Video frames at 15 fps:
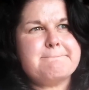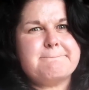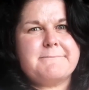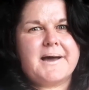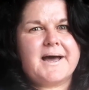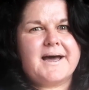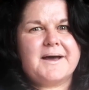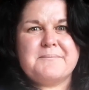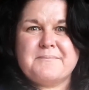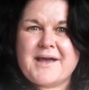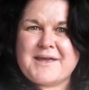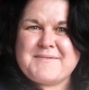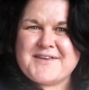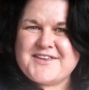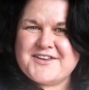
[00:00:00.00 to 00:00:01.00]
but
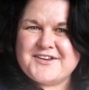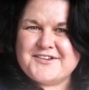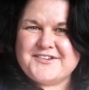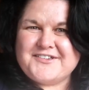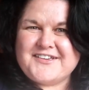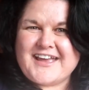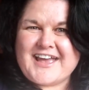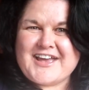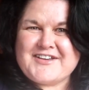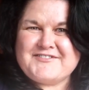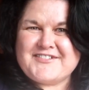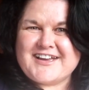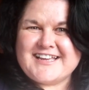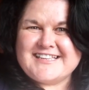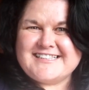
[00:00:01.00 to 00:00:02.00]
maybe you have
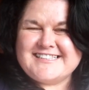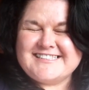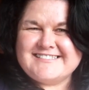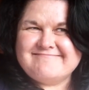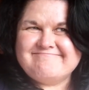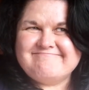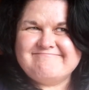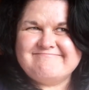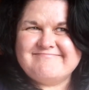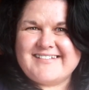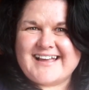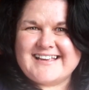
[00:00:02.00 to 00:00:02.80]
an,